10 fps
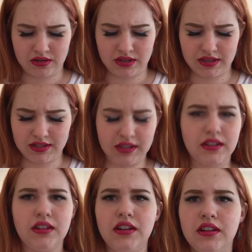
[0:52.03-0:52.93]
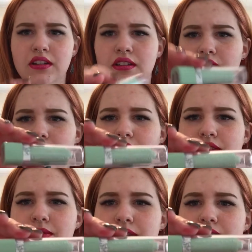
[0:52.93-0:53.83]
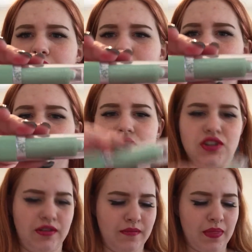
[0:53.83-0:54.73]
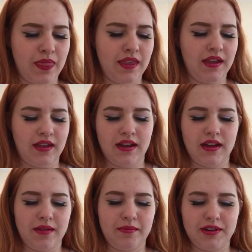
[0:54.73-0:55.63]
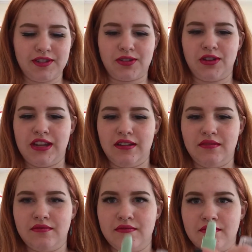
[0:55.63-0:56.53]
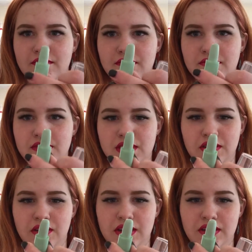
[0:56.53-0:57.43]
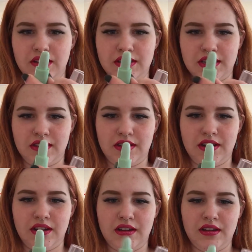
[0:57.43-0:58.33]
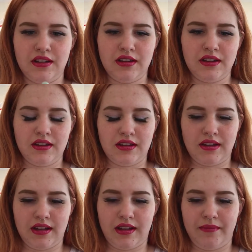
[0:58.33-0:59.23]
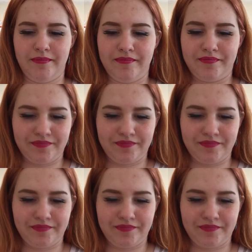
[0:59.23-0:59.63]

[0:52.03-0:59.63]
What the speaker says: Concealer. I think that's what it says. I'm not sure. But it's green. It's a green concealer. And